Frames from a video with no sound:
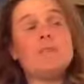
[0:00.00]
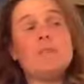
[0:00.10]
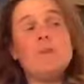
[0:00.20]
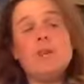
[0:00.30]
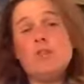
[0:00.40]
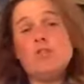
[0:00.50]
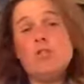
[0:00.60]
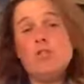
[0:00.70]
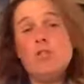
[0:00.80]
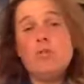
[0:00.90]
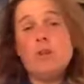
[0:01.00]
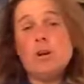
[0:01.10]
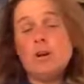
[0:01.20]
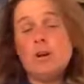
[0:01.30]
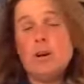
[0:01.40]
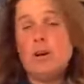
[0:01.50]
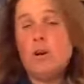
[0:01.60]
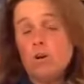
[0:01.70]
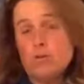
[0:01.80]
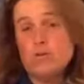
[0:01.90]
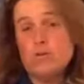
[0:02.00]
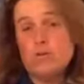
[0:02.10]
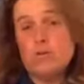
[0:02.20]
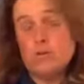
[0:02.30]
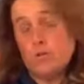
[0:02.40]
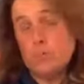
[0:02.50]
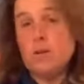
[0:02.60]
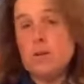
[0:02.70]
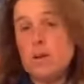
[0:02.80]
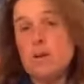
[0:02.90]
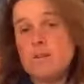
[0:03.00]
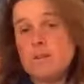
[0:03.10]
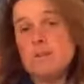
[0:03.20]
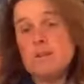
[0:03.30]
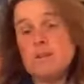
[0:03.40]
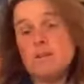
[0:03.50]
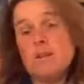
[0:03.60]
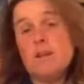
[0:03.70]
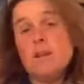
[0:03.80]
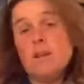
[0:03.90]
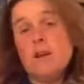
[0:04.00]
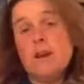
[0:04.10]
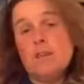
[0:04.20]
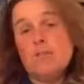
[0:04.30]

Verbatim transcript: I mean, I do a lot of sort of Pilates and yeah.